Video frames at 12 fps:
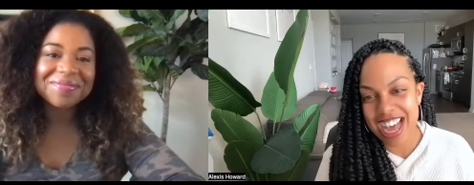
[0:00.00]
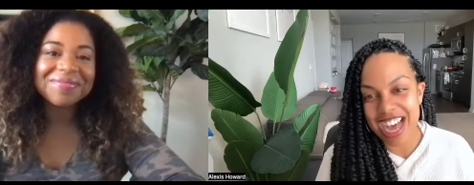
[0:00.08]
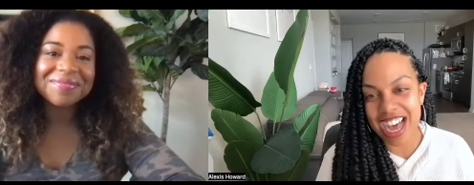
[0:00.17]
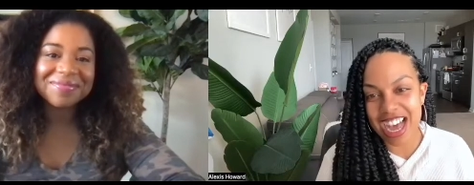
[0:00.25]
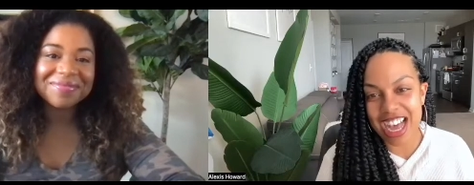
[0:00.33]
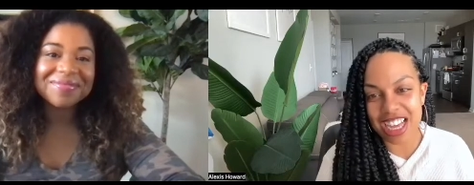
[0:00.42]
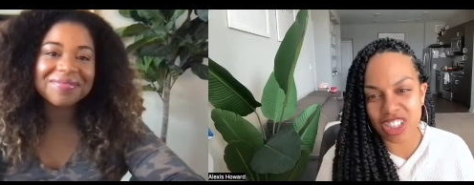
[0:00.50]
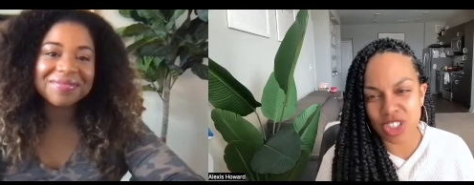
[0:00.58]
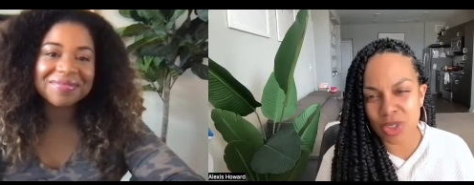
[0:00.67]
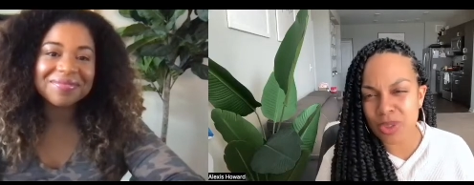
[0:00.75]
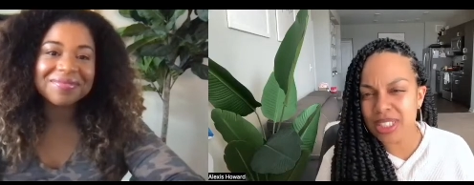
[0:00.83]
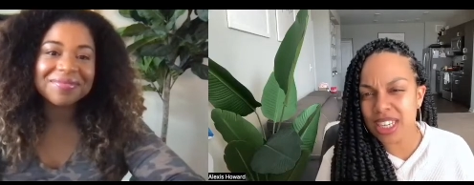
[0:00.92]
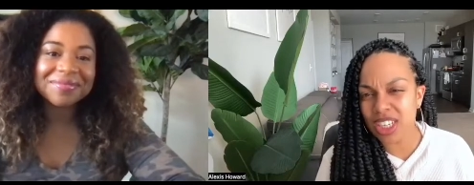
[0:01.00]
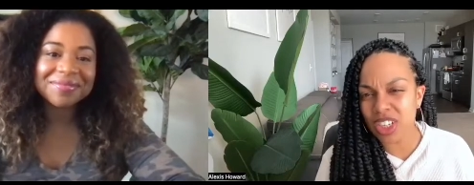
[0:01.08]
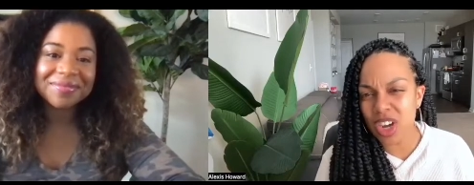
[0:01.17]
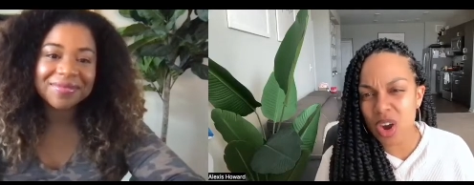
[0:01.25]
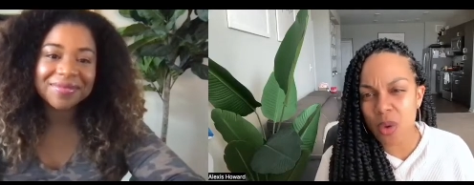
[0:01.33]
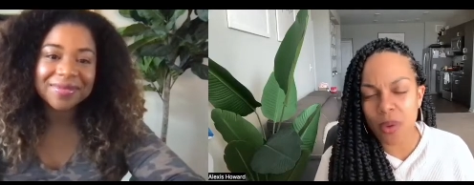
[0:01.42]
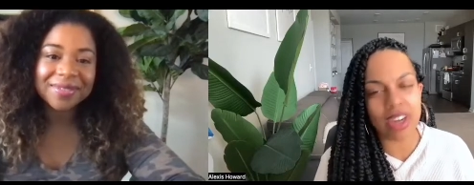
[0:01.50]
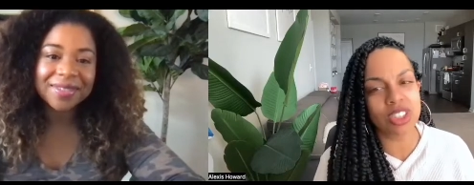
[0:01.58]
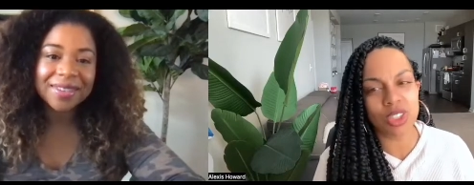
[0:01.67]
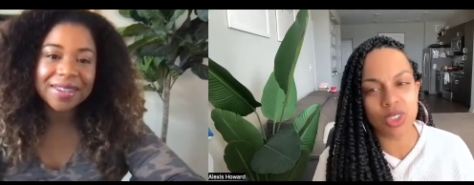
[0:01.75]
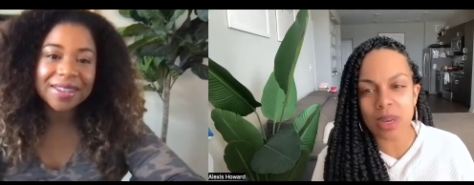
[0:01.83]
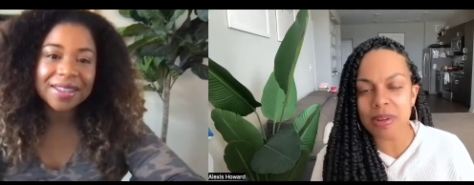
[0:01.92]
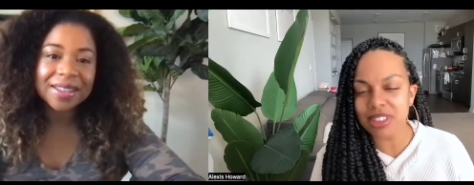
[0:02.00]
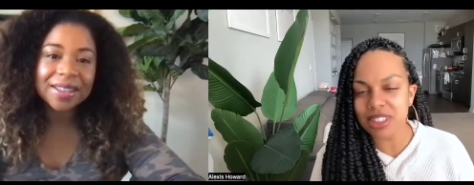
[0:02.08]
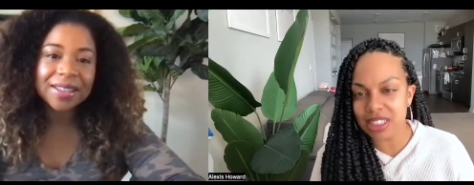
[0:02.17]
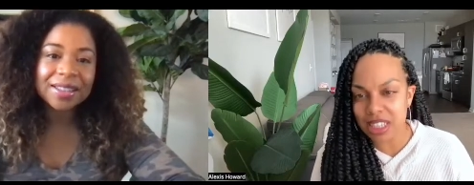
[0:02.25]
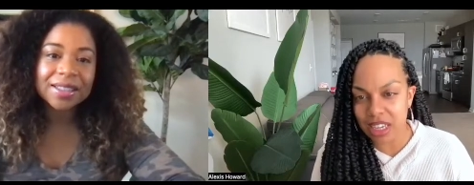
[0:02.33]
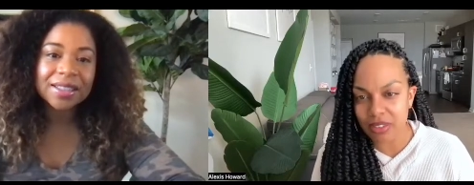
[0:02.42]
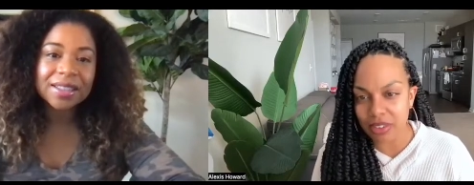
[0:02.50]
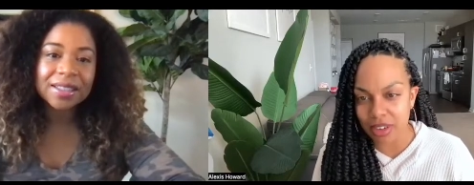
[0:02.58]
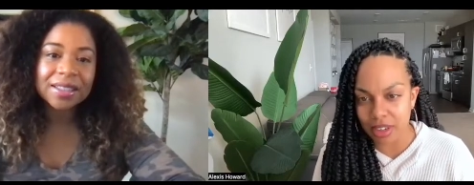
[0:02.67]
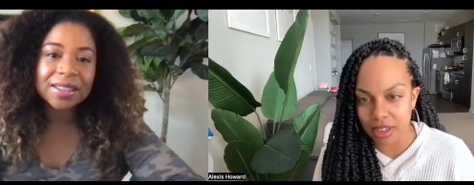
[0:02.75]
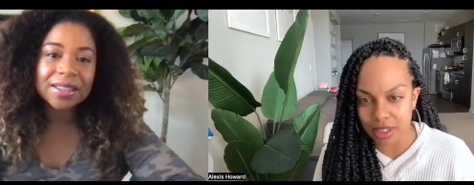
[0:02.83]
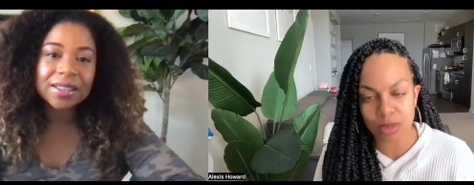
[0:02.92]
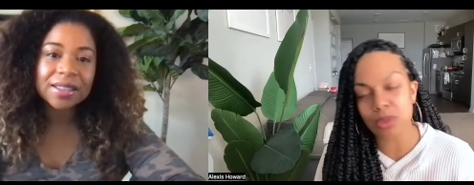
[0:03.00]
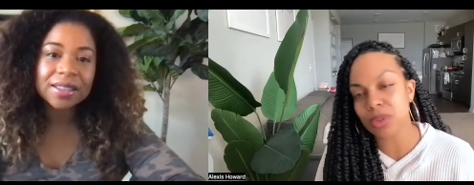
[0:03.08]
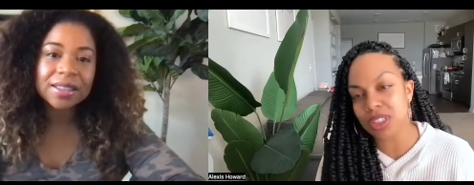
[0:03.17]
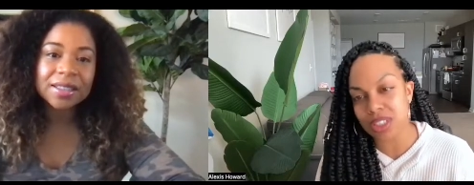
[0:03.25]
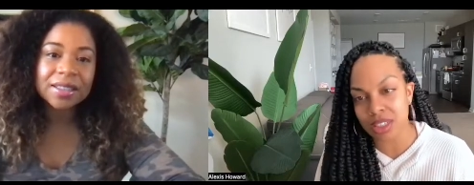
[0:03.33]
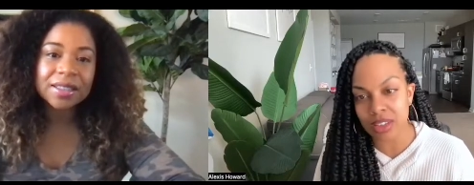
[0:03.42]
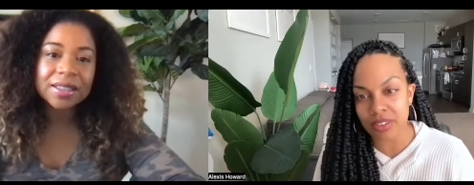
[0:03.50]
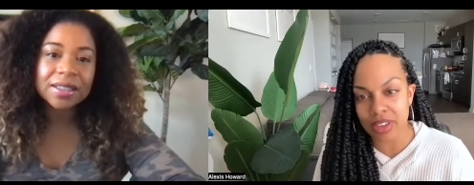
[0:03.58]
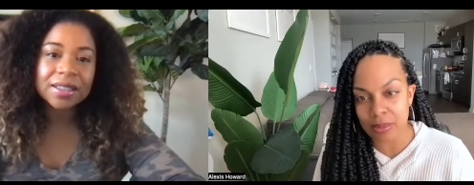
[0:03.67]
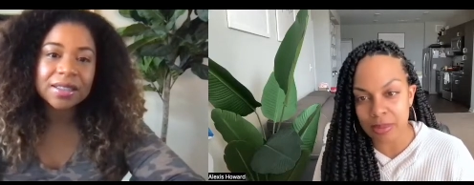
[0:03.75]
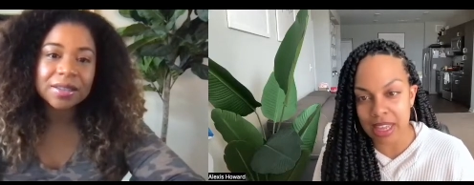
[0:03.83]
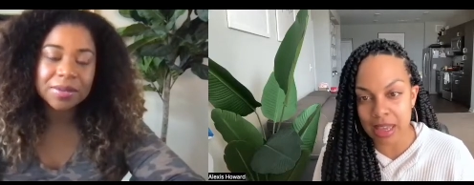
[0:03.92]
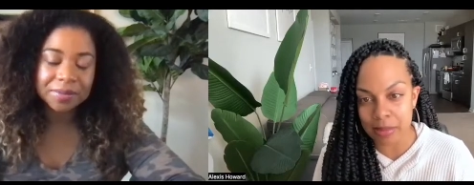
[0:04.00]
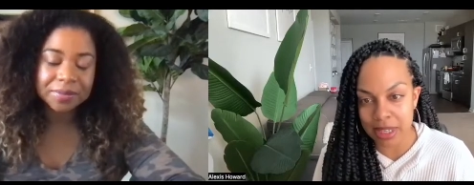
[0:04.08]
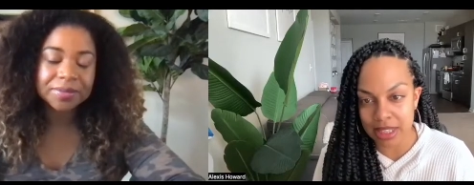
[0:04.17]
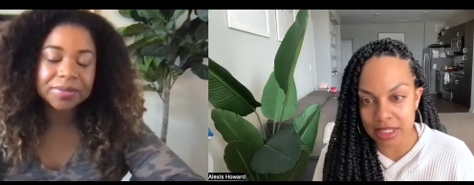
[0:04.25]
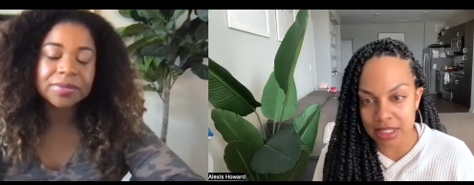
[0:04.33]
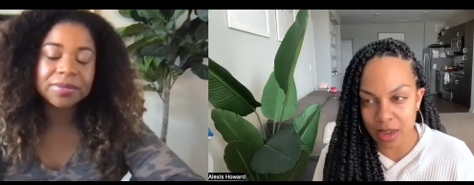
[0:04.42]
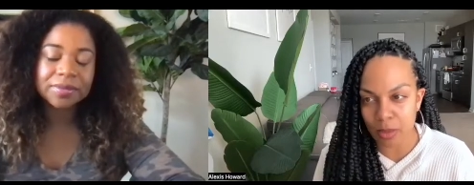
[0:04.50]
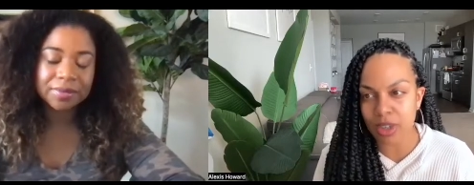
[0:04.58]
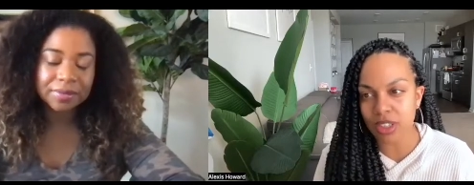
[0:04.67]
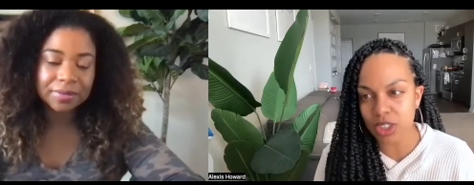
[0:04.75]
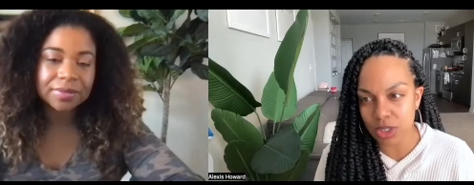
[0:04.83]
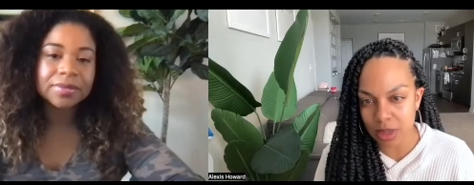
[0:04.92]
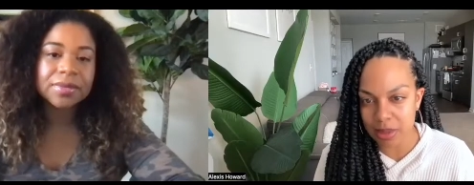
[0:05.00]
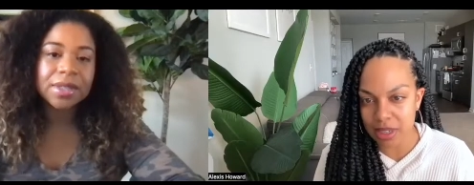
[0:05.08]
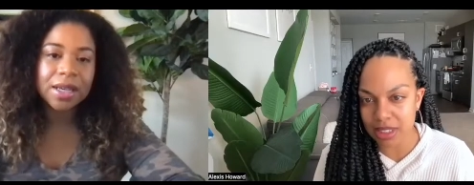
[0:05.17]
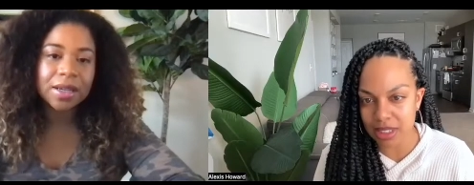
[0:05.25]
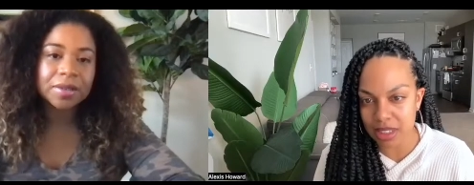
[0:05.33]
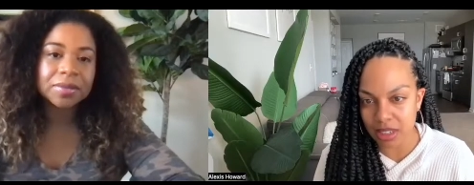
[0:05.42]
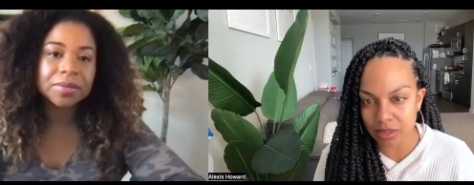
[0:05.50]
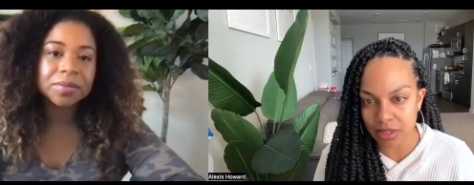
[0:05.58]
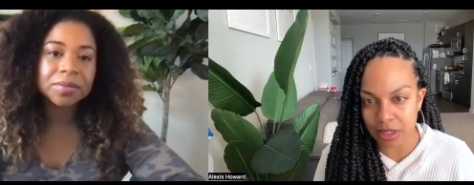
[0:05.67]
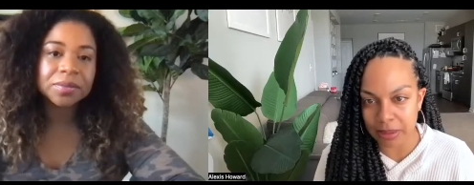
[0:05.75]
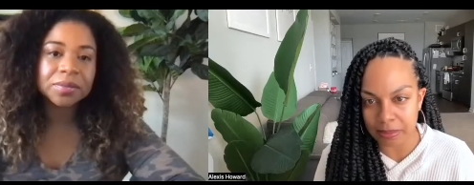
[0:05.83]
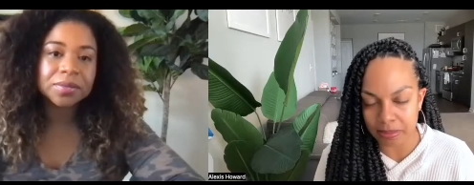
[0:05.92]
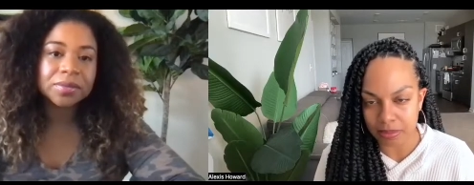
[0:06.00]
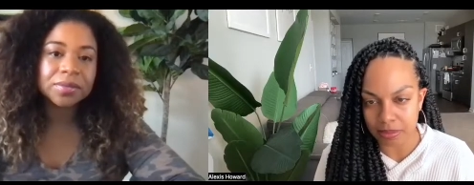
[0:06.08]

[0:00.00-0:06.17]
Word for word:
Speaker 1: Uh, she was like, you know, why don't you come out to Denver? Because we were still living in Miami at the time. Why don't you come out to Denver?